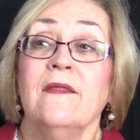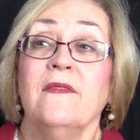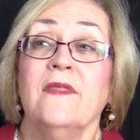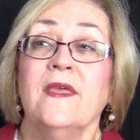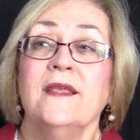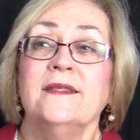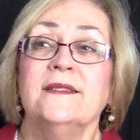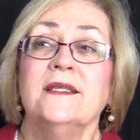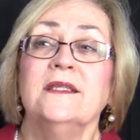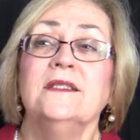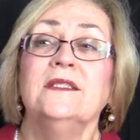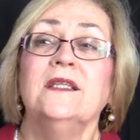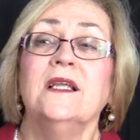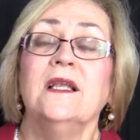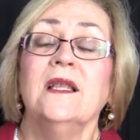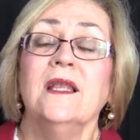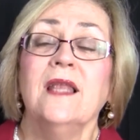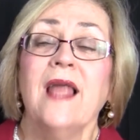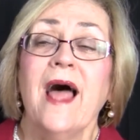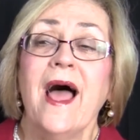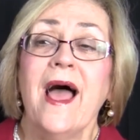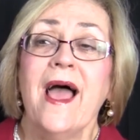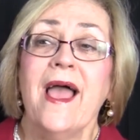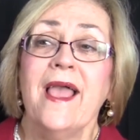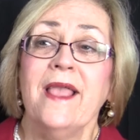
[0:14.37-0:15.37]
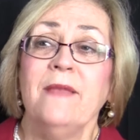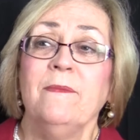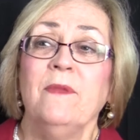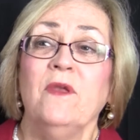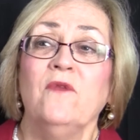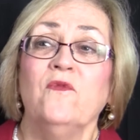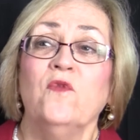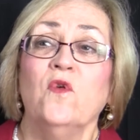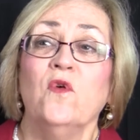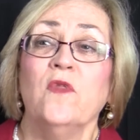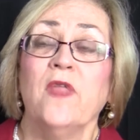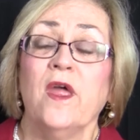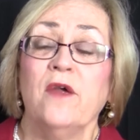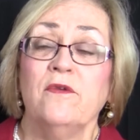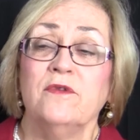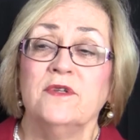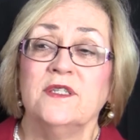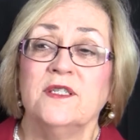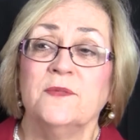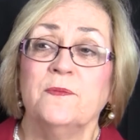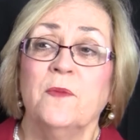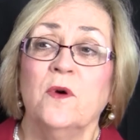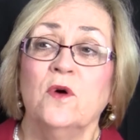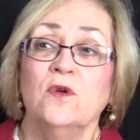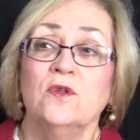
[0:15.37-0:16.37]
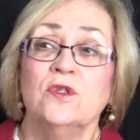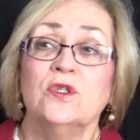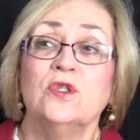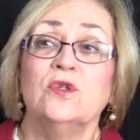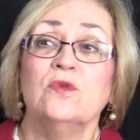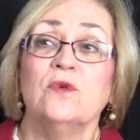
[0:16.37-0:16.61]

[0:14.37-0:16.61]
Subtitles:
there's a delay before they respond